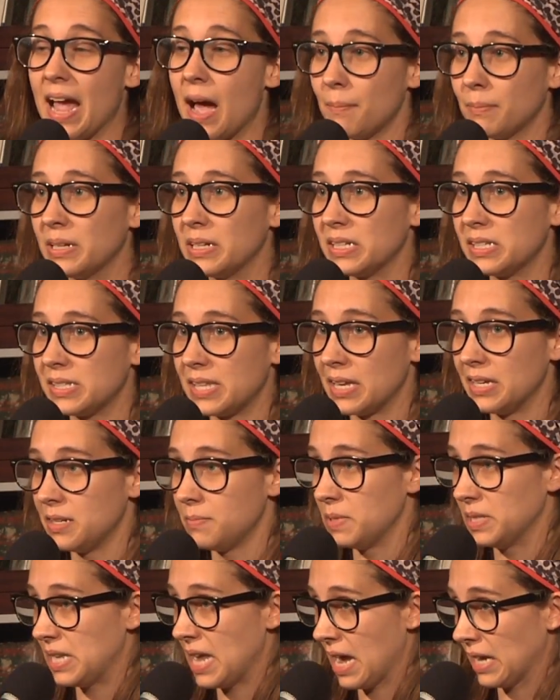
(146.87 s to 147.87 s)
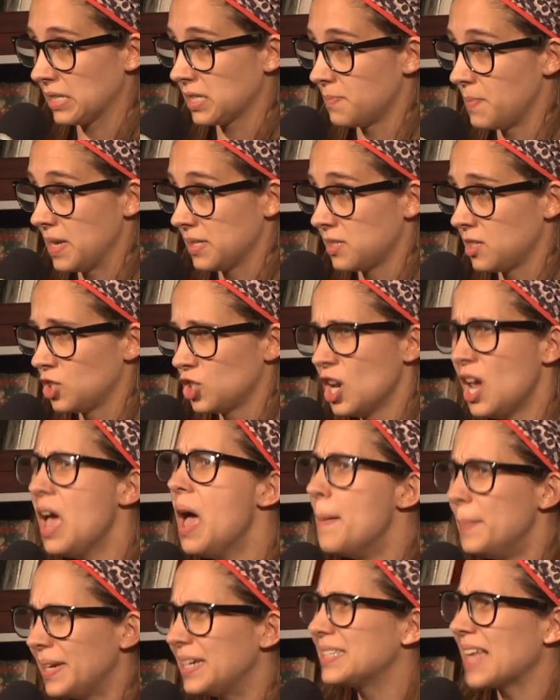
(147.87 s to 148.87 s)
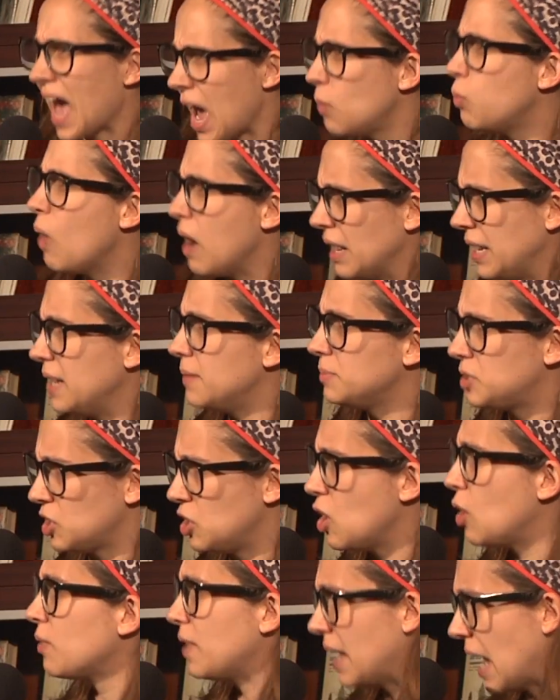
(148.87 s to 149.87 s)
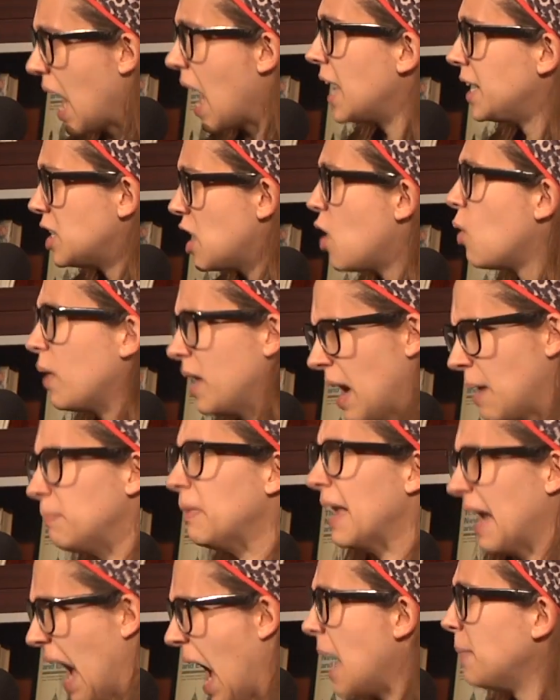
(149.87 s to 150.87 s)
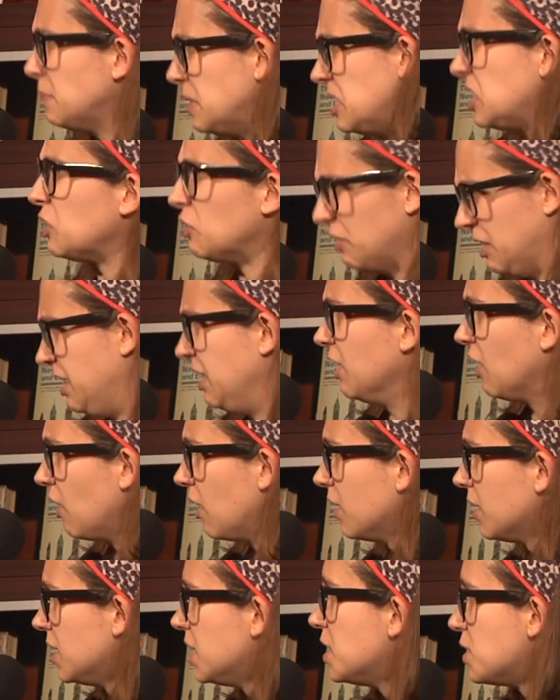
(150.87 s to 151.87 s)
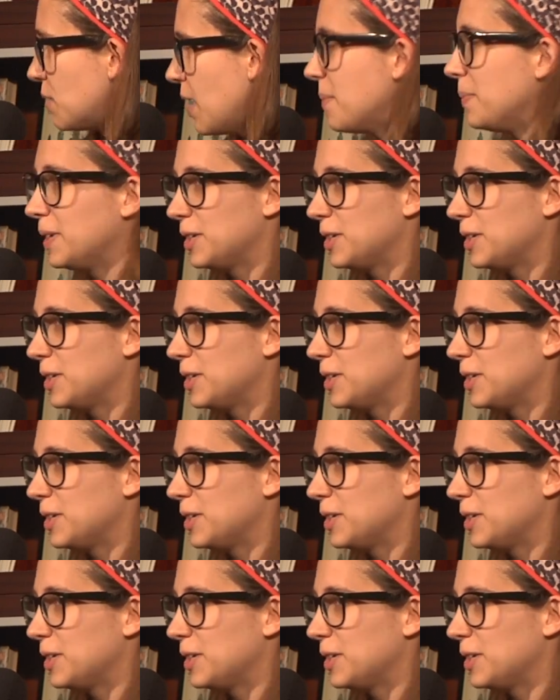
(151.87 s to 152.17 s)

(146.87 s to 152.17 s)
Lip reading: I'm gonna send him a text message because I want him to know that I know, and I'm like, I'm still here, right?